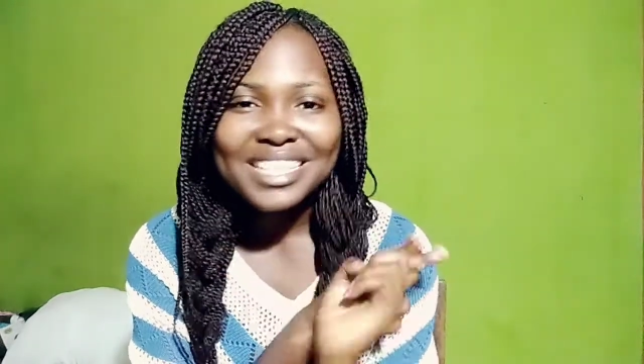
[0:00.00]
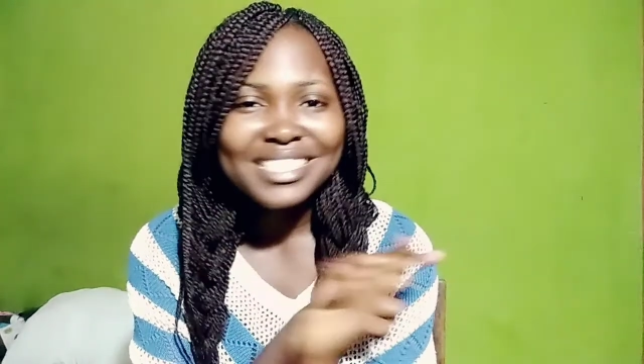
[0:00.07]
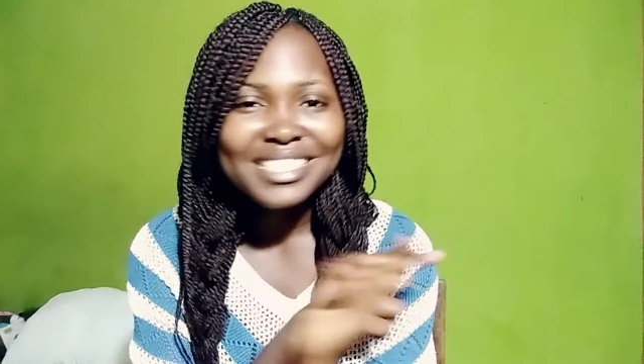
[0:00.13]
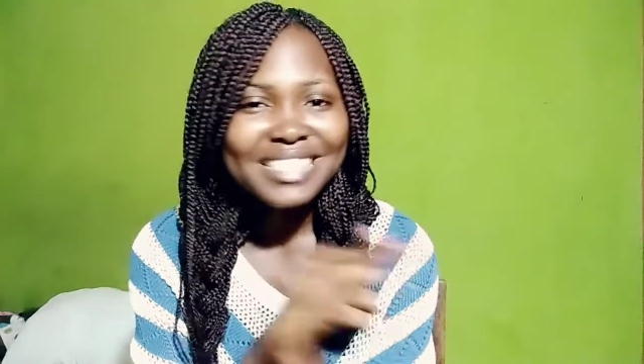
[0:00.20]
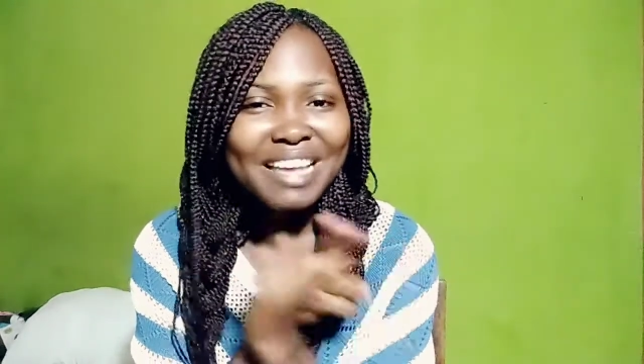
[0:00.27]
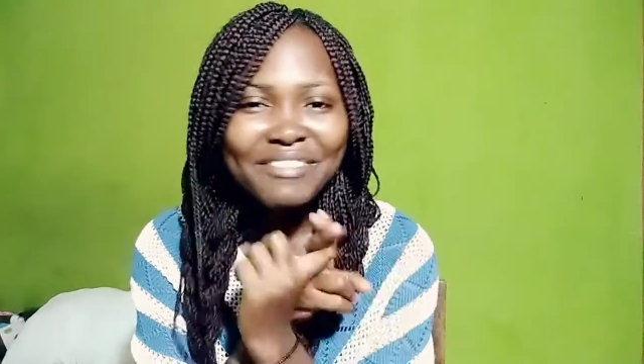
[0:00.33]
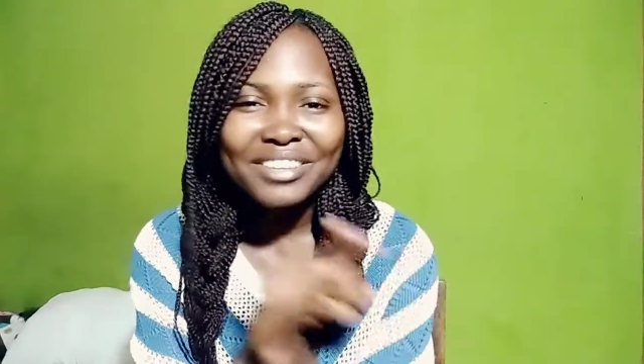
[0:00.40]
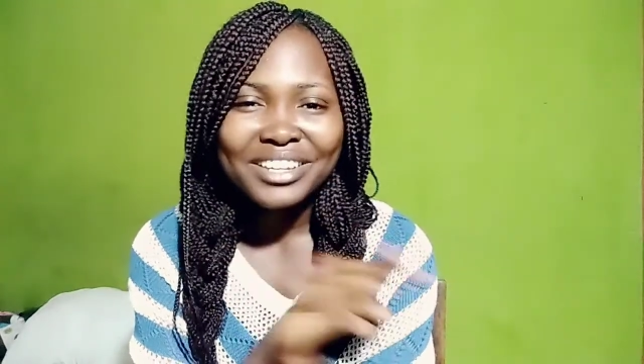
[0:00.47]
is
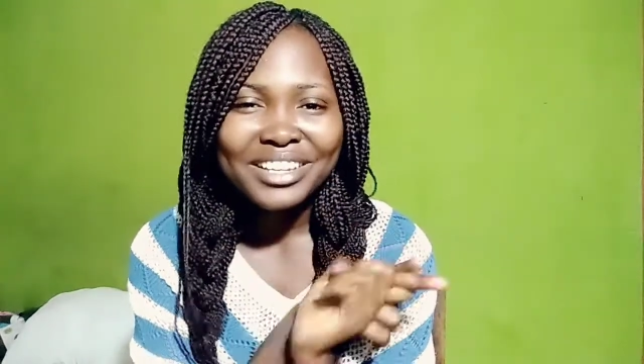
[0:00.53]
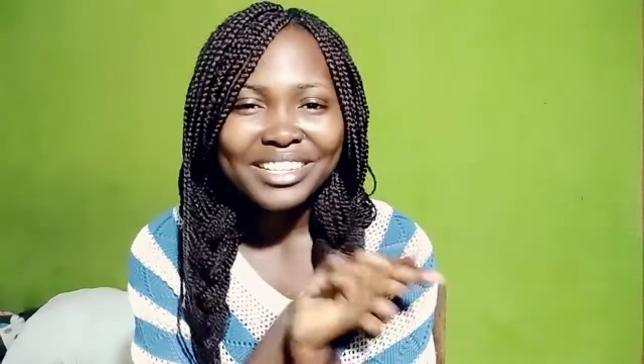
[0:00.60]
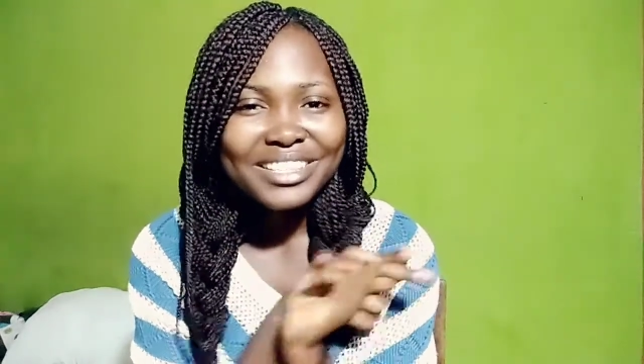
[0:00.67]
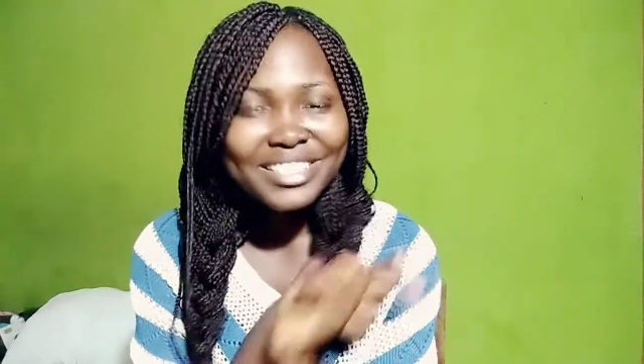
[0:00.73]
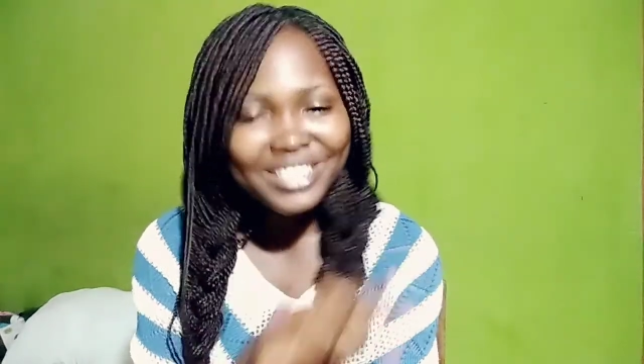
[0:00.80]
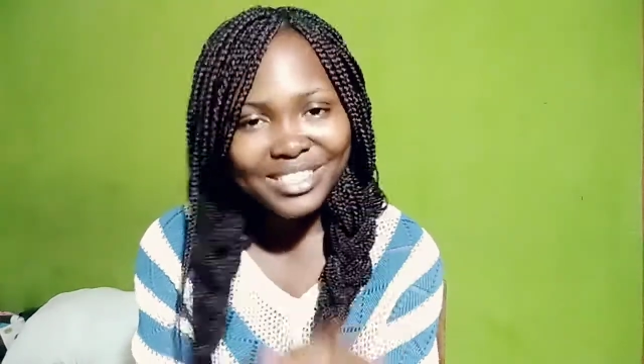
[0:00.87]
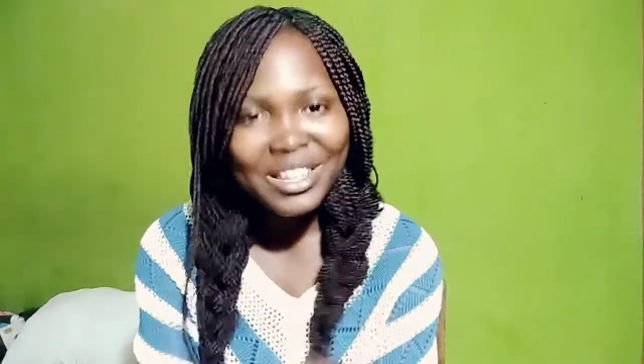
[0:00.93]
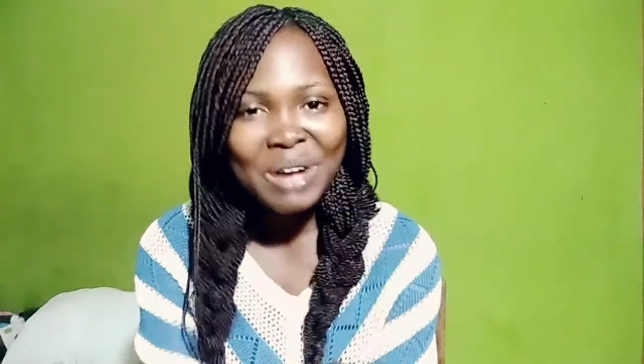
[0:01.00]
never
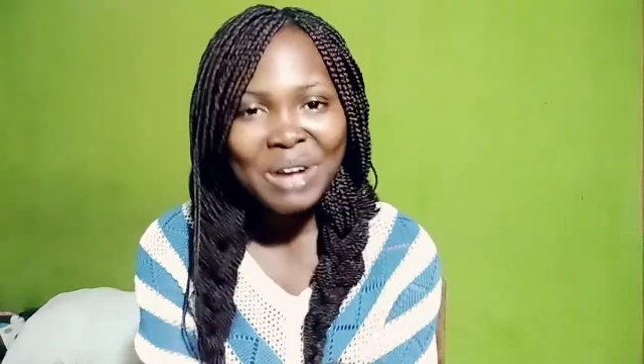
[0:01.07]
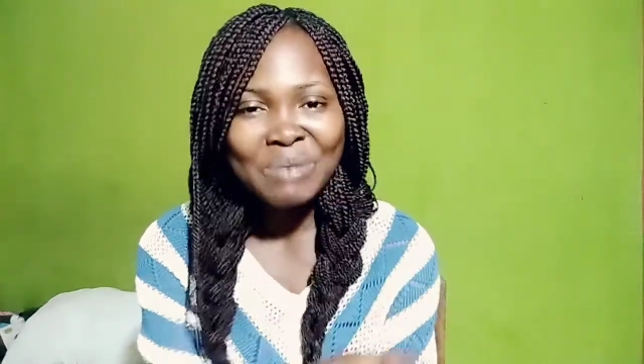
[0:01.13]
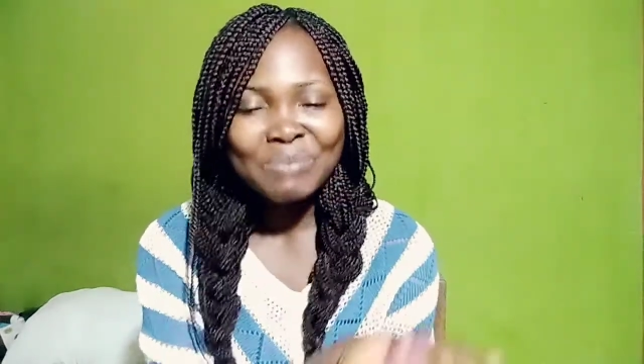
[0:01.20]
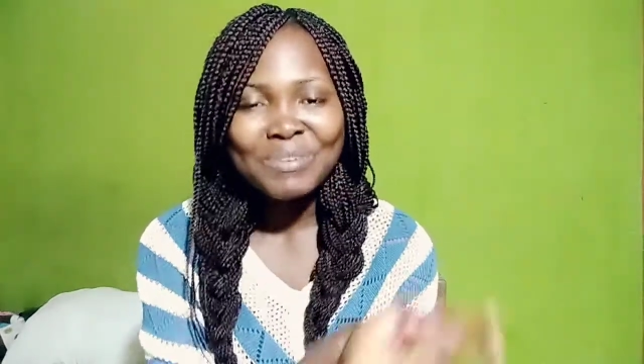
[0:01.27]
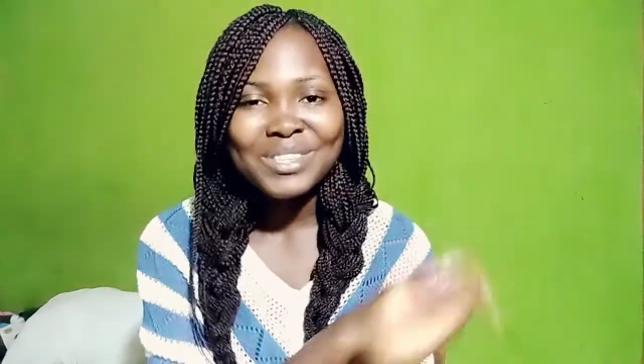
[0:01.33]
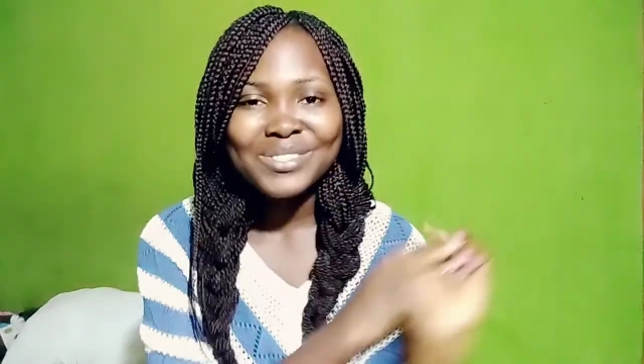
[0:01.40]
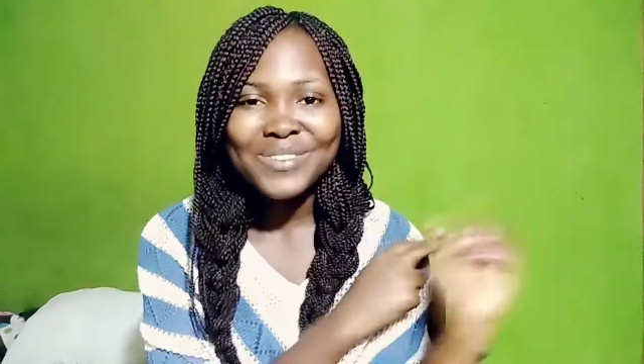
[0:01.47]
gonna stop me.